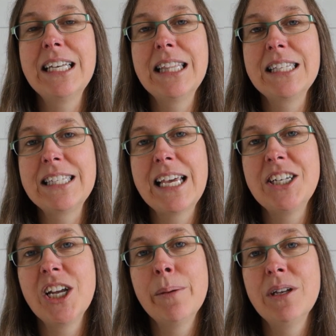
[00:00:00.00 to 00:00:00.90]
in the state
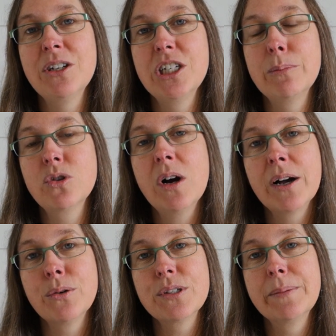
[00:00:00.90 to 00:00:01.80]
championship
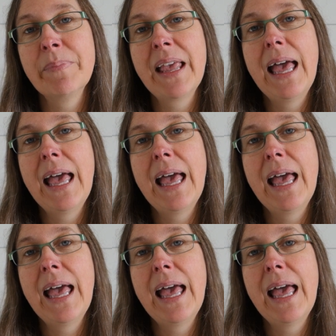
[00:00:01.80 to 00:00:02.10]
trials.